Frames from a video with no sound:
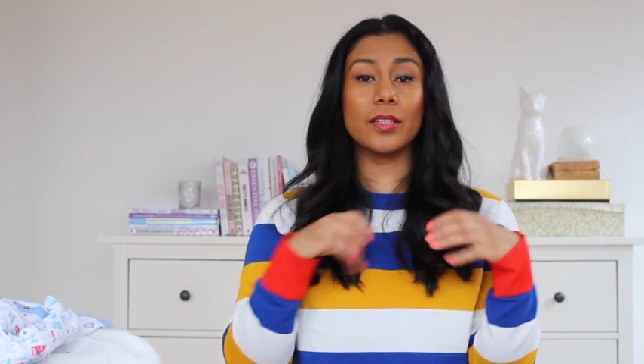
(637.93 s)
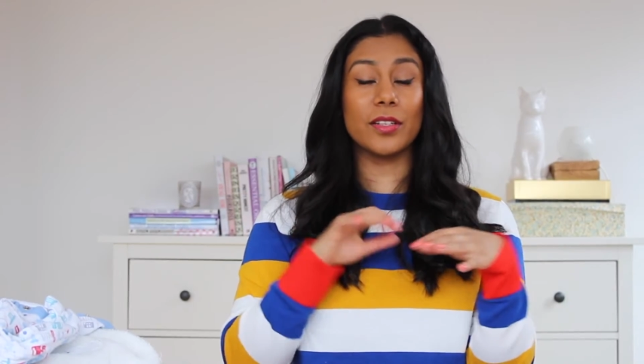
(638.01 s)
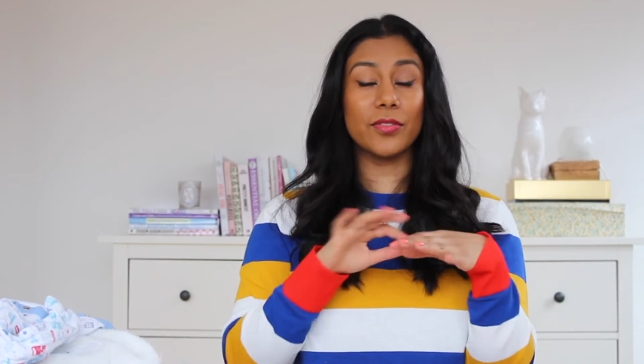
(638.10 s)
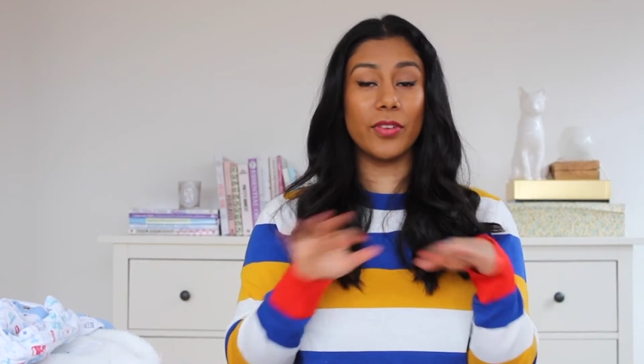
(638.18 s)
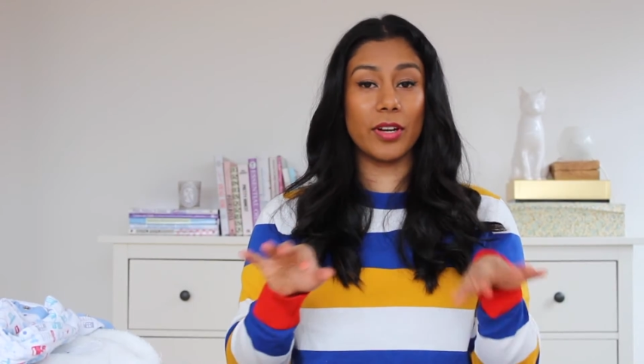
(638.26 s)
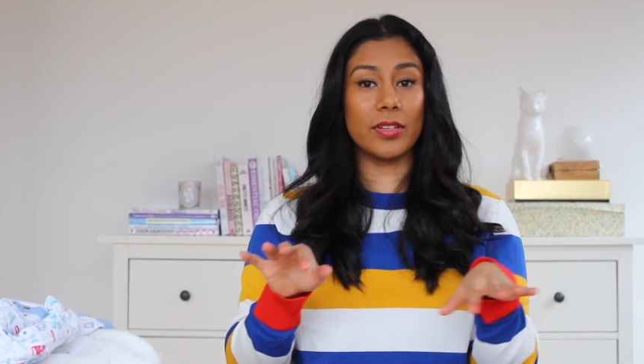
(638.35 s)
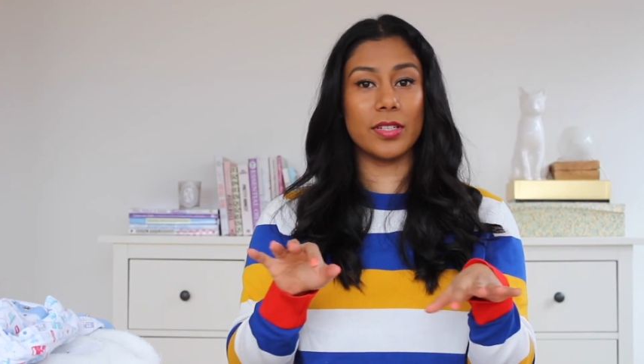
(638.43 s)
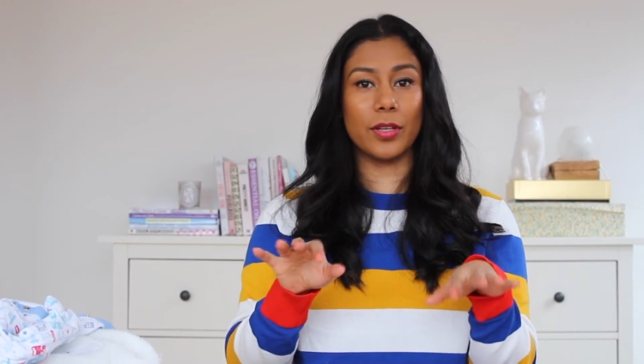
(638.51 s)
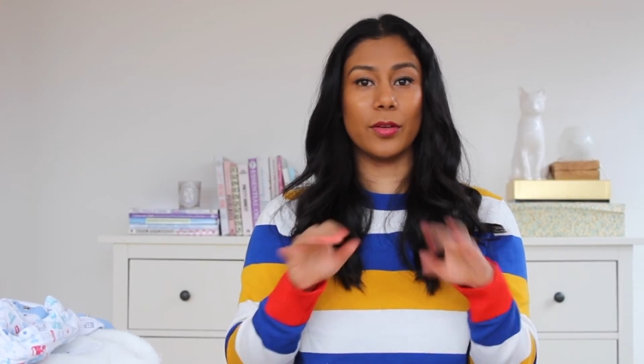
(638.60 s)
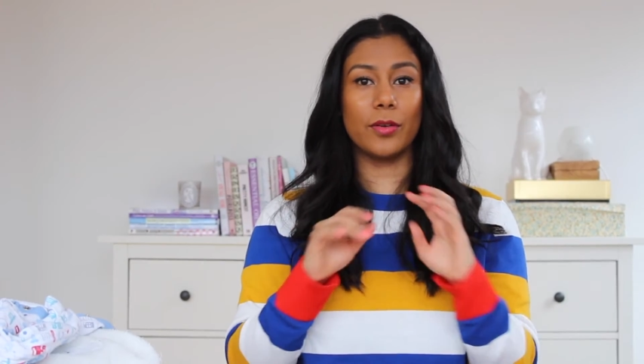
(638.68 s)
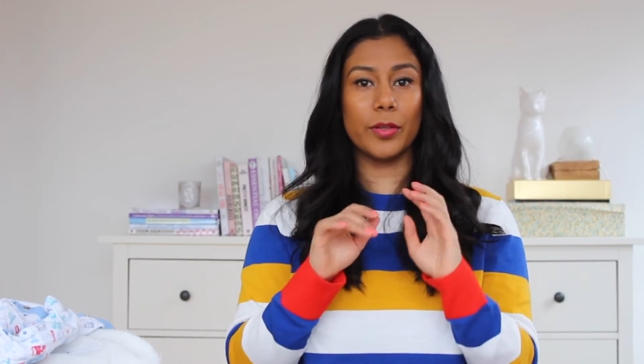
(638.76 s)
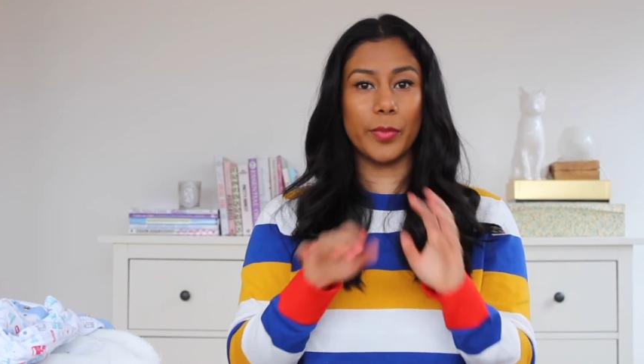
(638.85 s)
so it's very
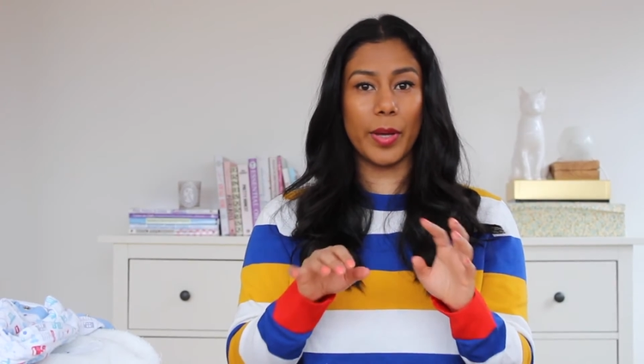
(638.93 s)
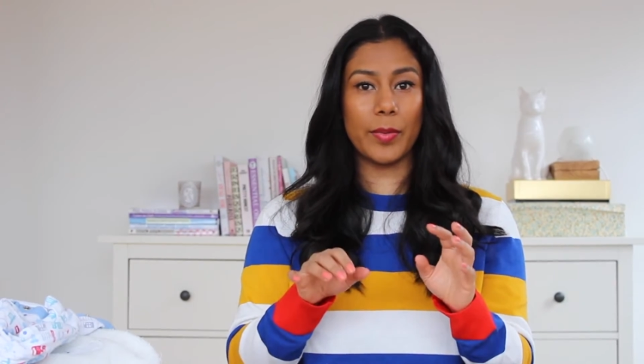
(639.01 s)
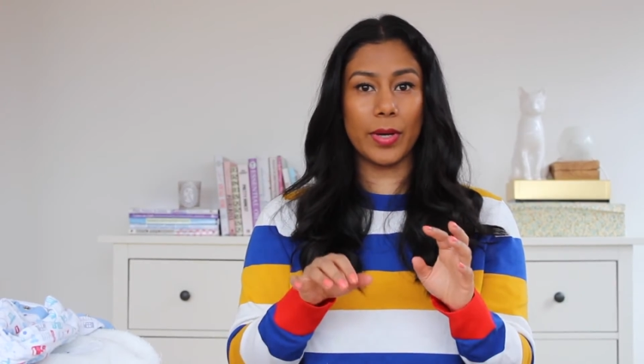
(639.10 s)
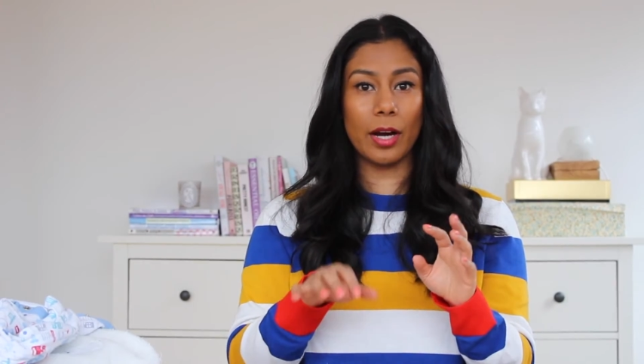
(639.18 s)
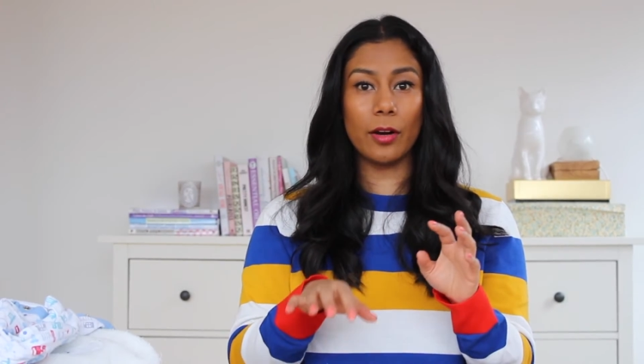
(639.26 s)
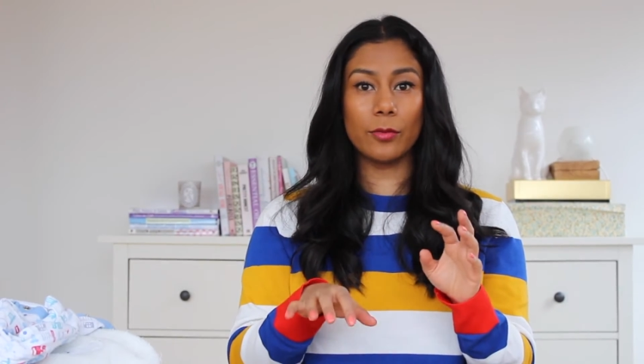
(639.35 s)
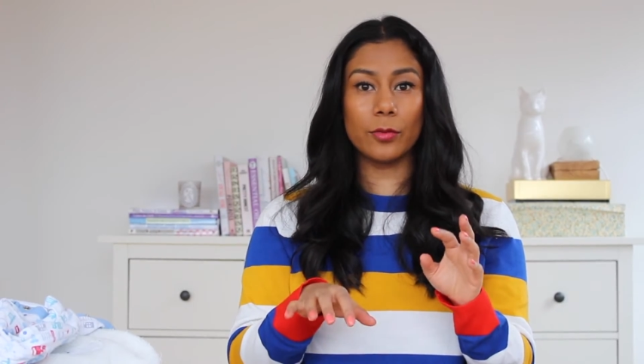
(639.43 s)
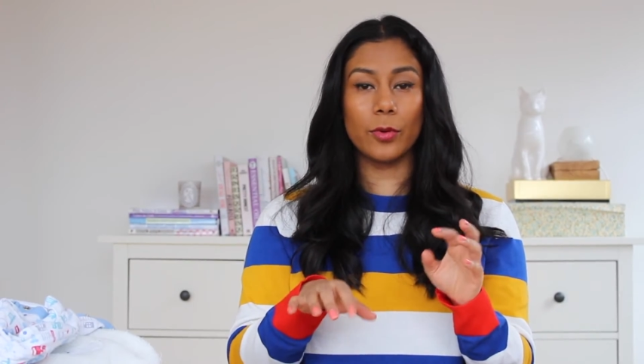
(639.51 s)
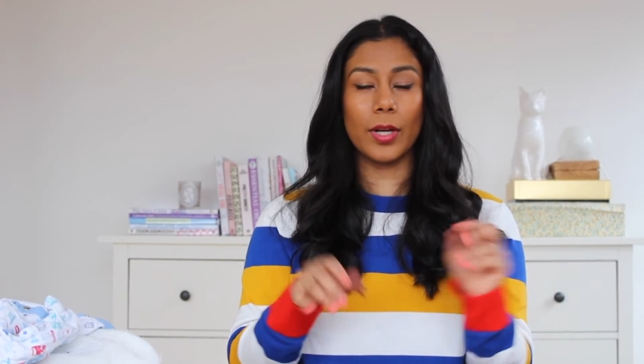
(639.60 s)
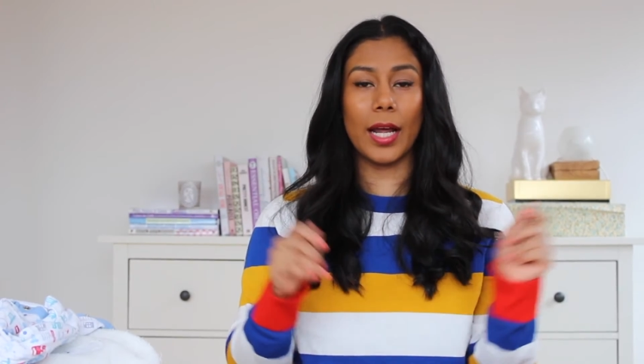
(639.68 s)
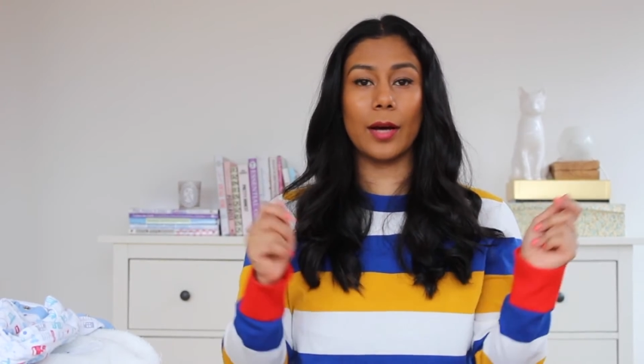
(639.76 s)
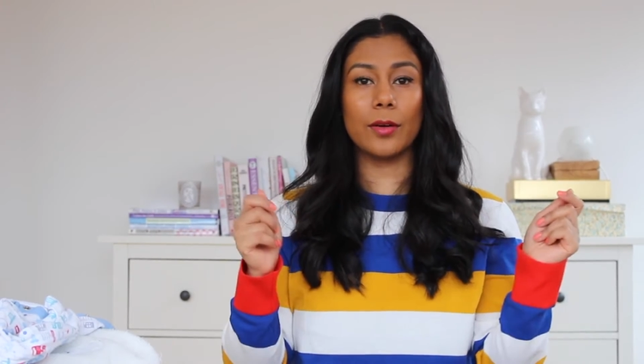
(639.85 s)
secure, the baby can't
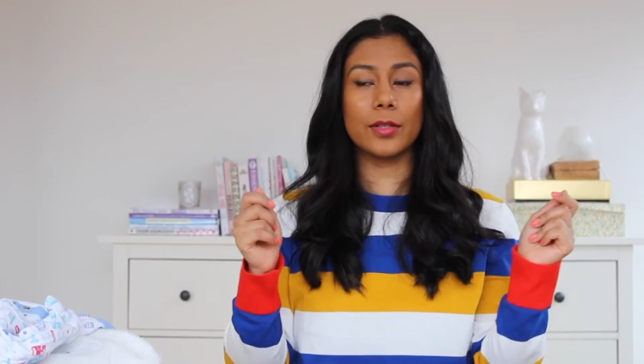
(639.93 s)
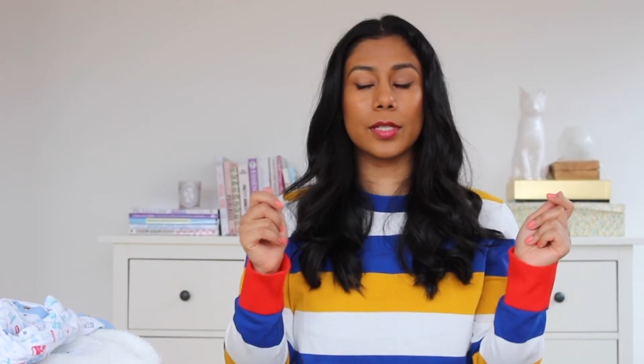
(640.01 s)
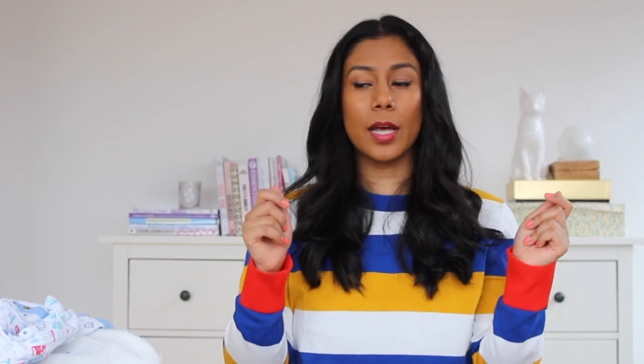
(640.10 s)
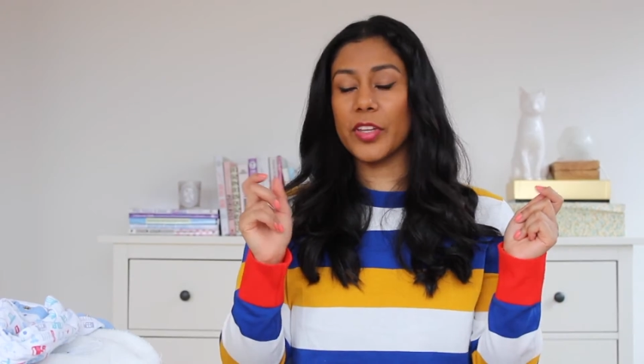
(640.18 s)
fall out.